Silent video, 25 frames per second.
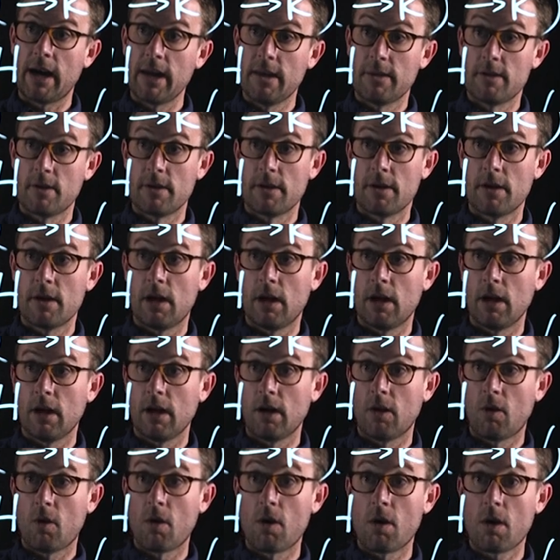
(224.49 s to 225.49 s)
either
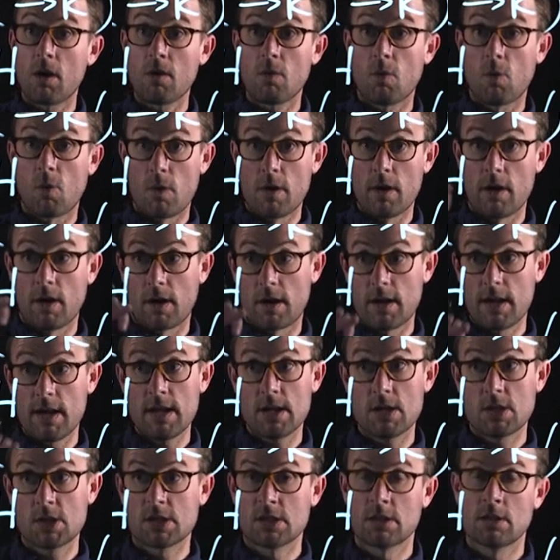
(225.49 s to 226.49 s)
R or not
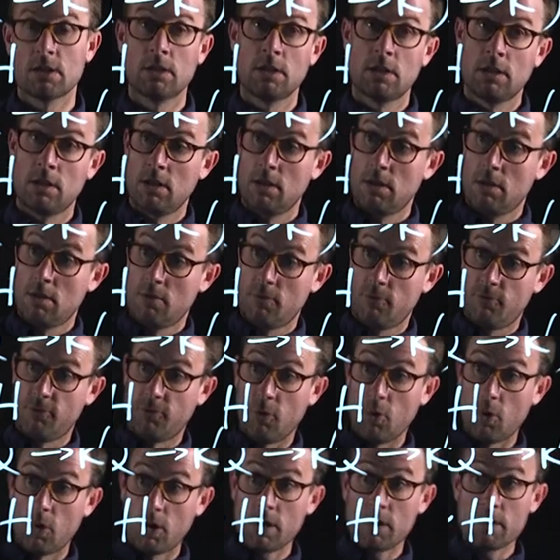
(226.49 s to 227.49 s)
H.
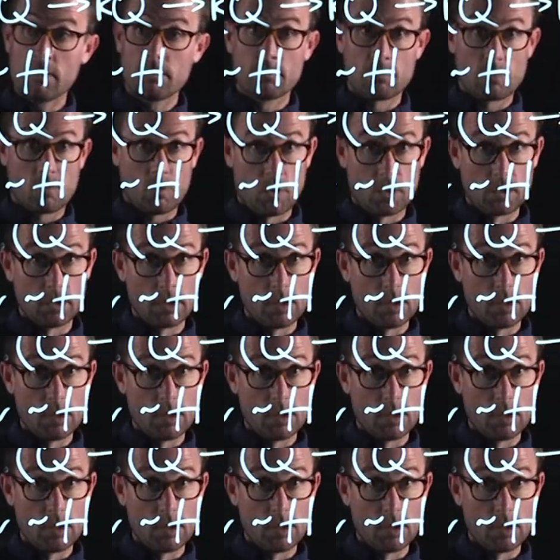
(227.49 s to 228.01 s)
4, we're